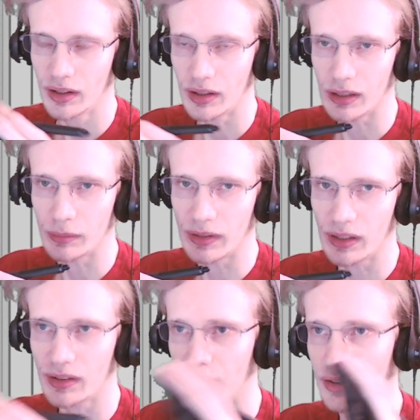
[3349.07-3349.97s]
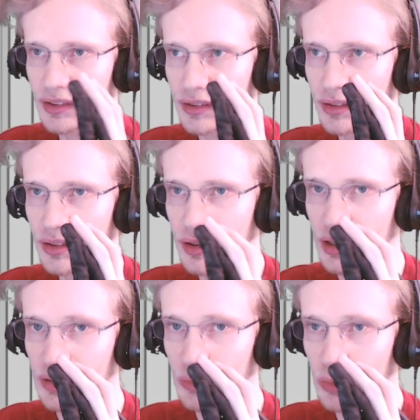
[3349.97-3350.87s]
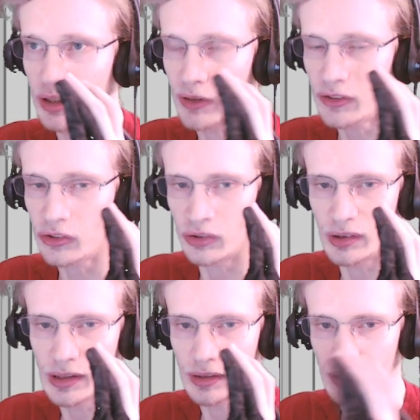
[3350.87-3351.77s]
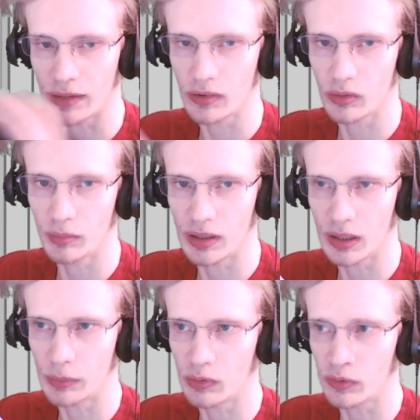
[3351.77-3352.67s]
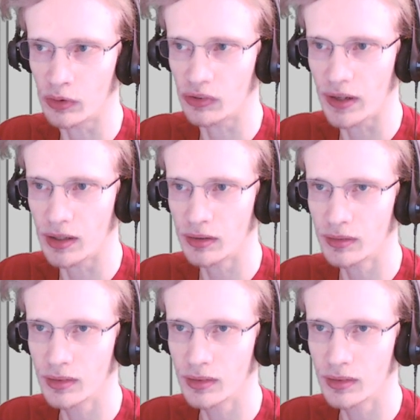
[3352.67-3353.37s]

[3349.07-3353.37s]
I think that's, and when you register it, that becomes your first date.